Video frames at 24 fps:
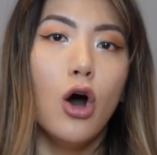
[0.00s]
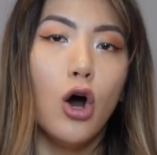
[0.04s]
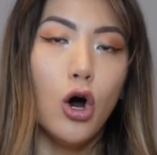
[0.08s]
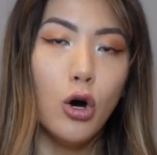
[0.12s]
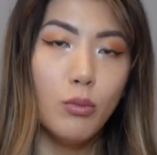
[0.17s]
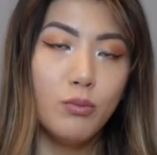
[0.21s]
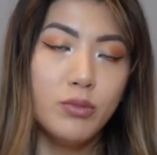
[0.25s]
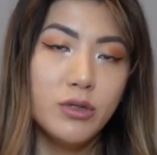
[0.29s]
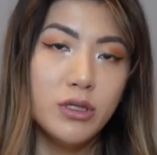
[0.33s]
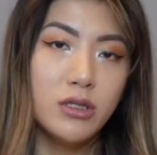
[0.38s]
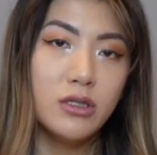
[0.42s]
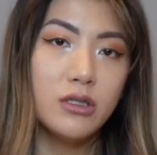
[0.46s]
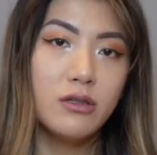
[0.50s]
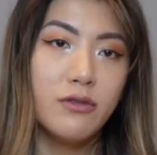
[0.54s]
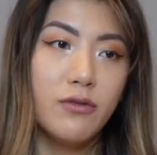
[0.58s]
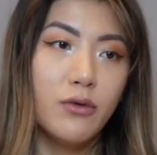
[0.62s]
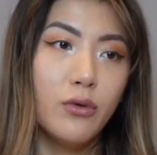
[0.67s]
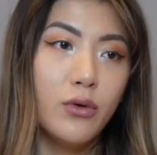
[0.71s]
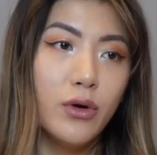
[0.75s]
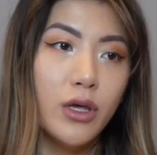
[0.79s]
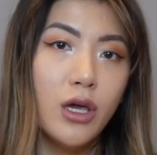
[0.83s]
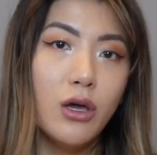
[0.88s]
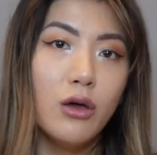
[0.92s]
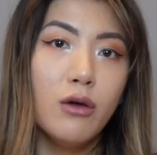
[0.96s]
options
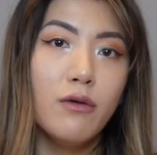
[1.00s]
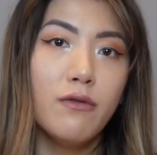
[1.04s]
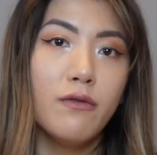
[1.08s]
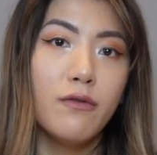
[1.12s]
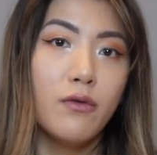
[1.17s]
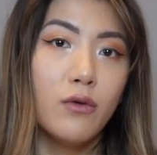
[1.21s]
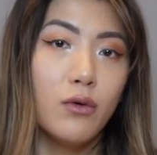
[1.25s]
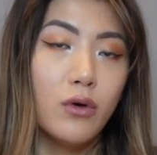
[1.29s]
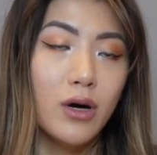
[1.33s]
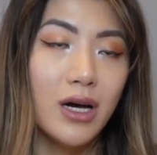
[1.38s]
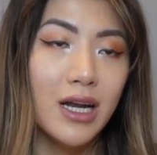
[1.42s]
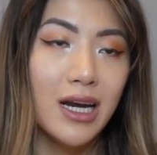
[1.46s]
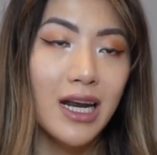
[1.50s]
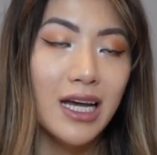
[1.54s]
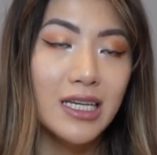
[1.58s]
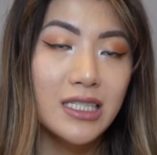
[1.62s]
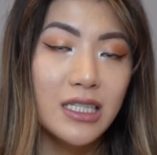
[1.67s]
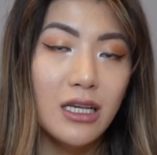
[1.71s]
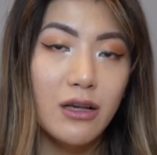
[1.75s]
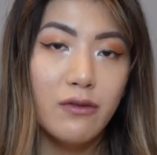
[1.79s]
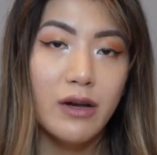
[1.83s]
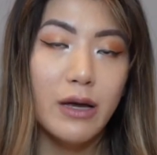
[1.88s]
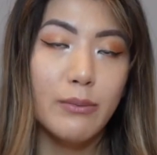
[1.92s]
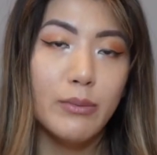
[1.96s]
for you for
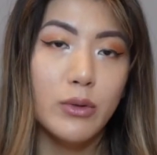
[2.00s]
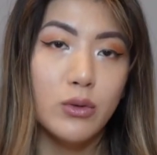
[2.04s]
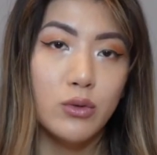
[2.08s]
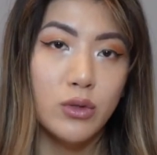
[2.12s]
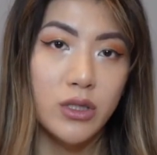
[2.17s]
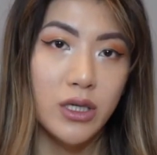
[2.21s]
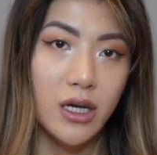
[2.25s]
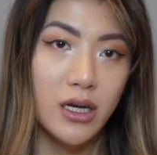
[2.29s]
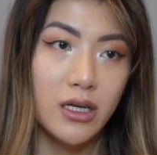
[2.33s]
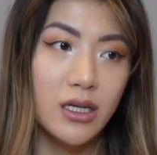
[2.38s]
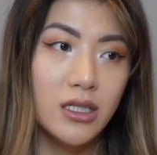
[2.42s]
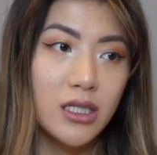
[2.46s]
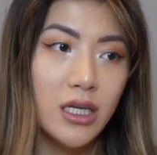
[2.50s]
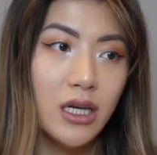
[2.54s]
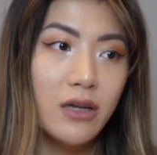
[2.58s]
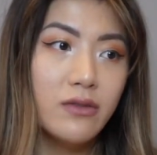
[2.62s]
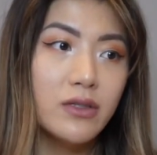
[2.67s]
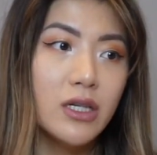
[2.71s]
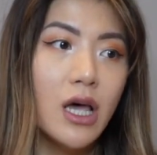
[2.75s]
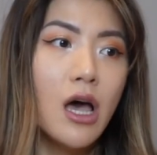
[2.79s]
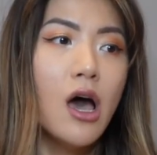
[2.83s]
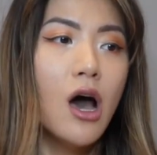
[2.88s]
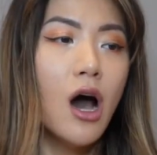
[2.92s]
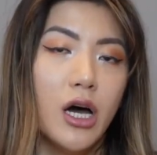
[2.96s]
classic flap
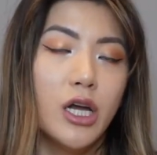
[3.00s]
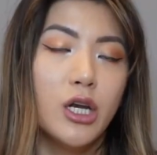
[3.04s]
alternatives.